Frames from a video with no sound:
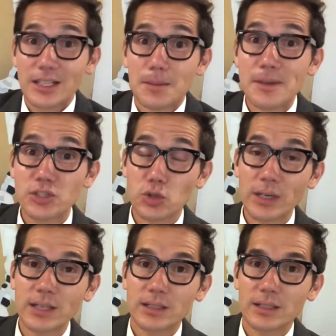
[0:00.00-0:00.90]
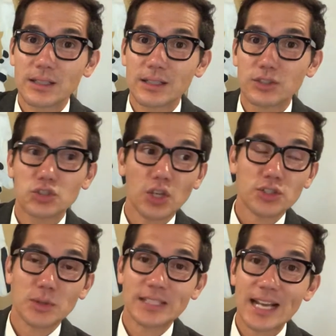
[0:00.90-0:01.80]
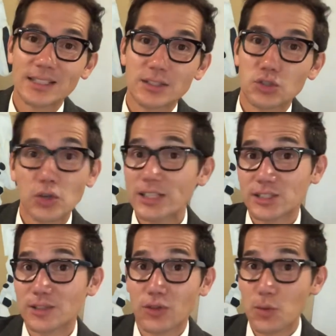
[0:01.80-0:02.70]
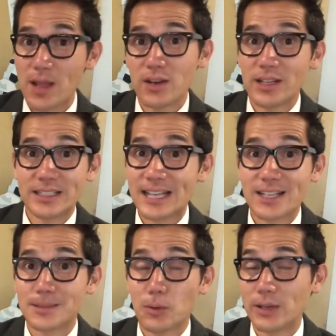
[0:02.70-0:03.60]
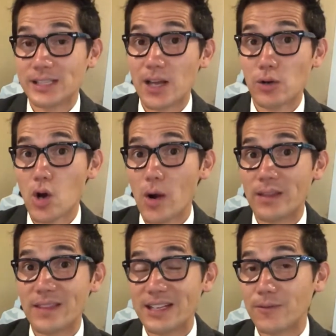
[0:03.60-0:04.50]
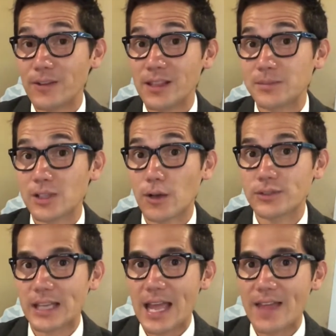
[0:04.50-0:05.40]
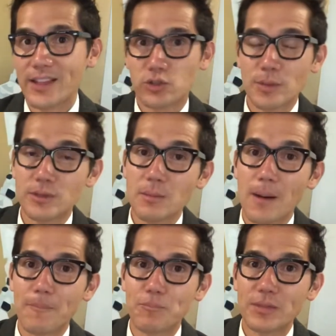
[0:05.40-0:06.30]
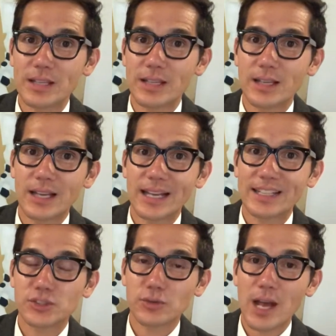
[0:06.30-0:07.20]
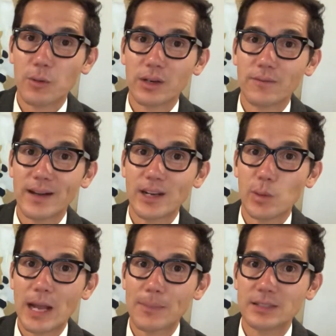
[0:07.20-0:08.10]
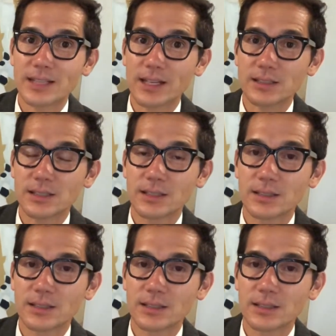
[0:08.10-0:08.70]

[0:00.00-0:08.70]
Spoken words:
Mr. Greene starts to attack, tries to threaten and attack the boys, I don't know, and then they defend themselves, and they tripped him up. And so now we're gonna find out what happens next.